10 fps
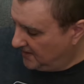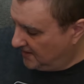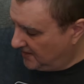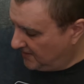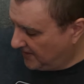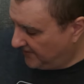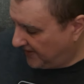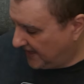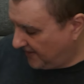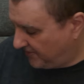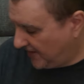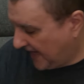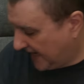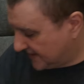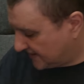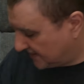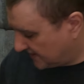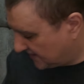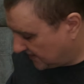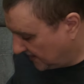Then if I hit that,
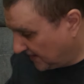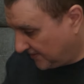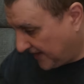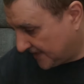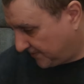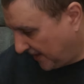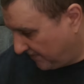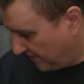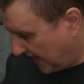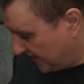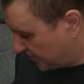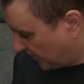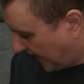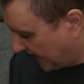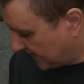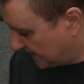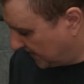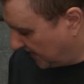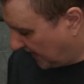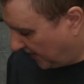that's my main track.
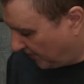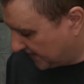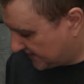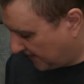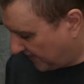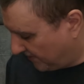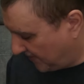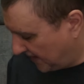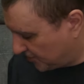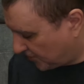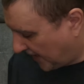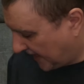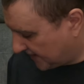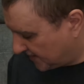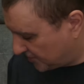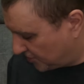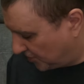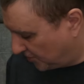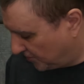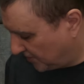I want to set my main track
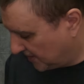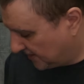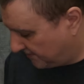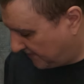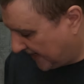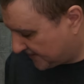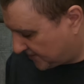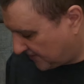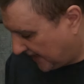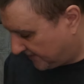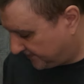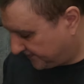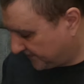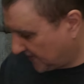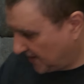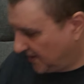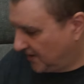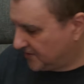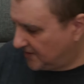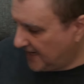to master out.
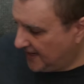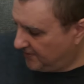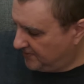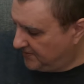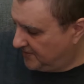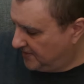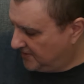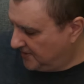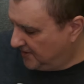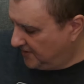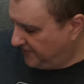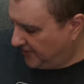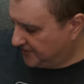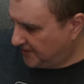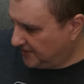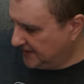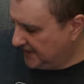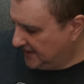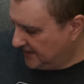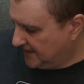So now, phones only,
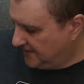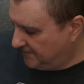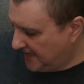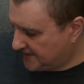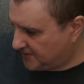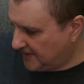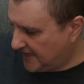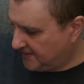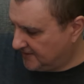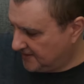master out.